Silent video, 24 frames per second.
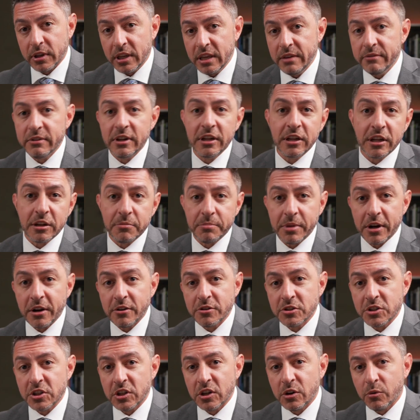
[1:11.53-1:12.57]
even in
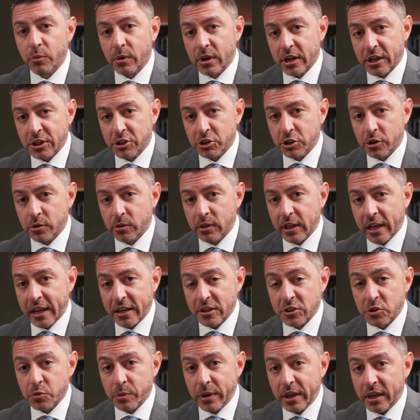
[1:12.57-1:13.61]
comparison to what I showed
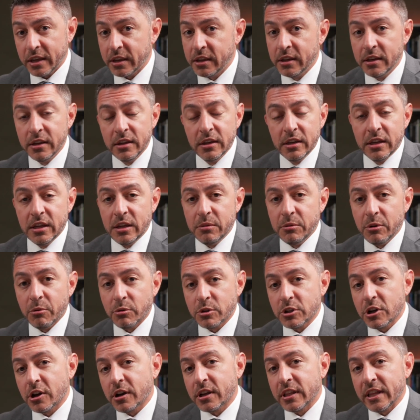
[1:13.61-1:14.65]
last week. And we're
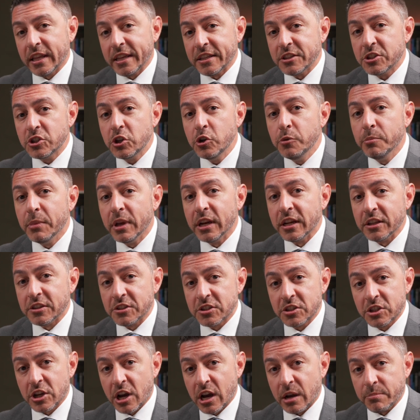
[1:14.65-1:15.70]
talking like two
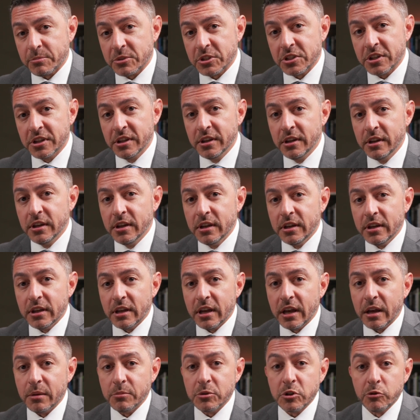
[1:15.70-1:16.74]
minutes tops
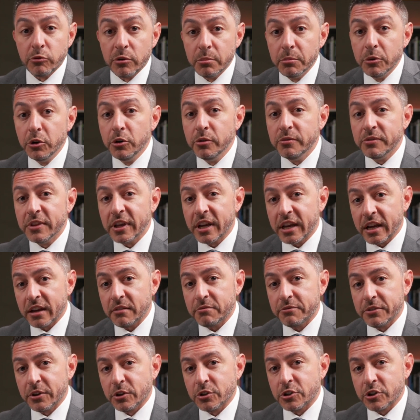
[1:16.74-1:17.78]
um, to remove the cut
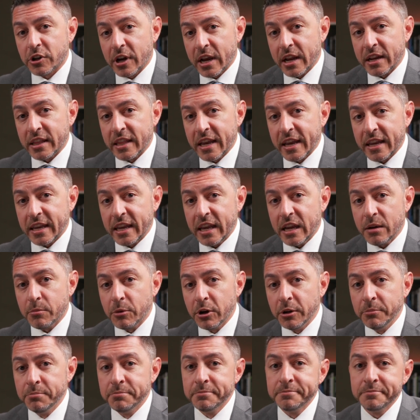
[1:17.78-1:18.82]
filter out of that
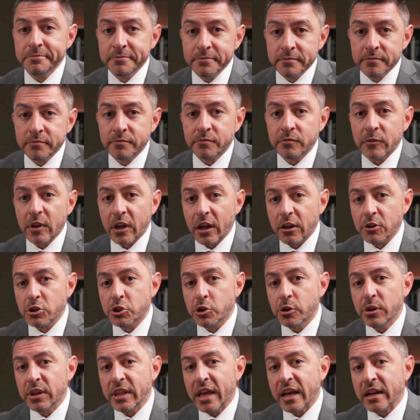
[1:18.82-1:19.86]
camera. I'll
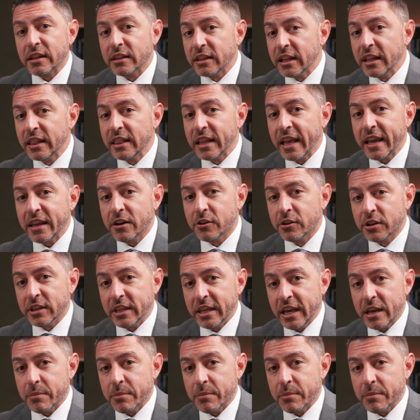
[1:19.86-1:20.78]
show you that a little later in the